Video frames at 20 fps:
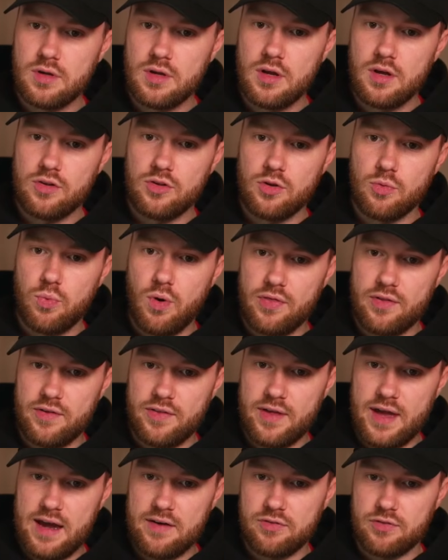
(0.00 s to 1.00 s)
the one that
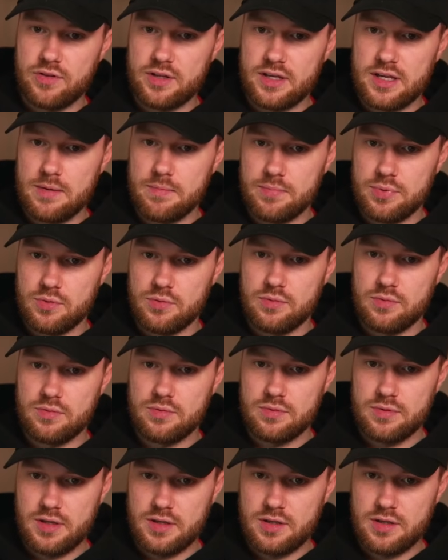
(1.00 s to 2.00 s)
they have on the gimbal.
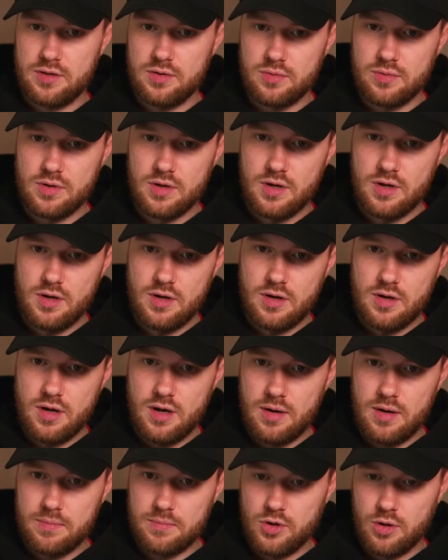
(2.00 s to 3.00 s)
Thank you,
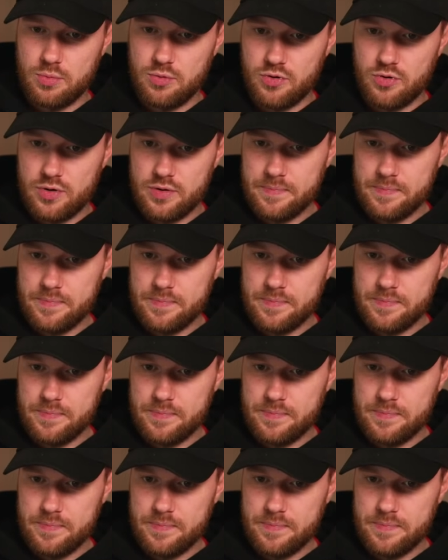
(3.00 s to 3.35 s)
Gobberoo.